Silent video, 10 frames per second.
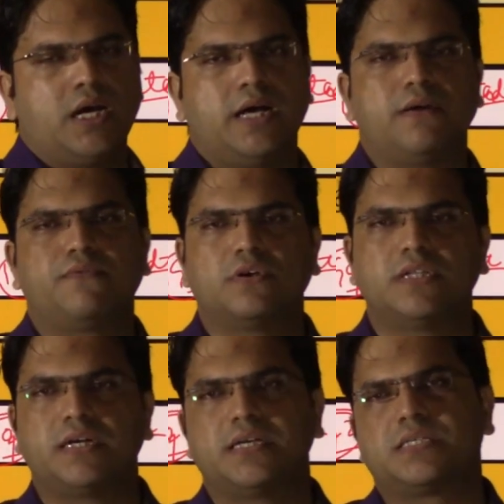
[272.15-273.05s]
and for
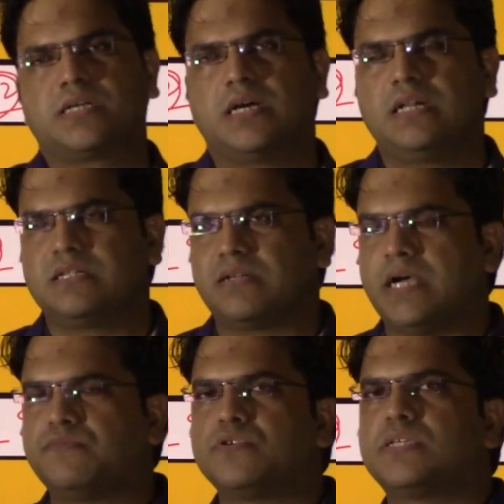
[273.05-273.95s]
the rest I'll
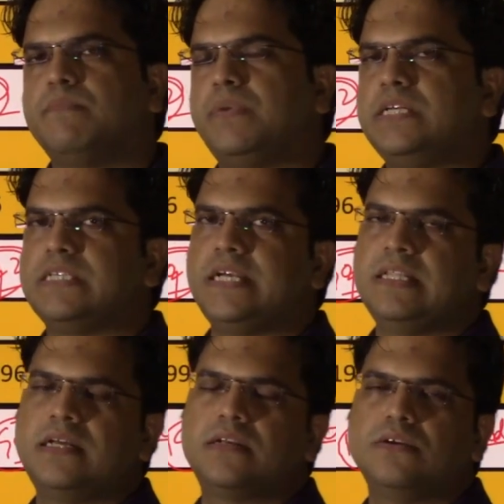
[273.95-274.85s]
have to simply say
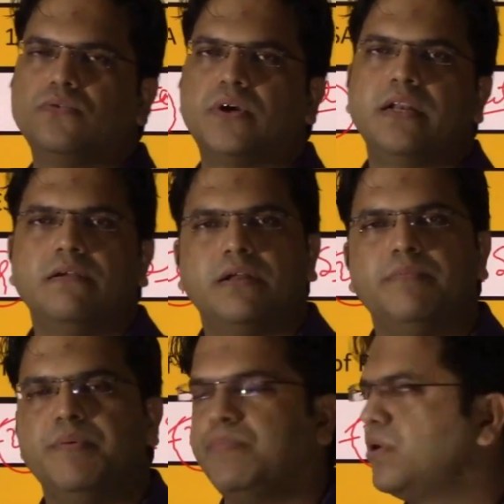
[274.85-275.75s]
that you can
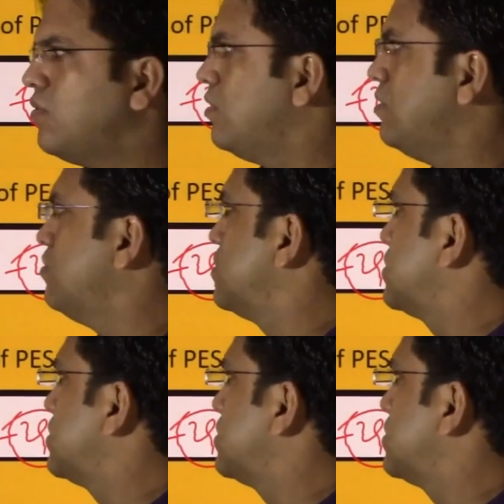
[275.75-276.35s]
remember all those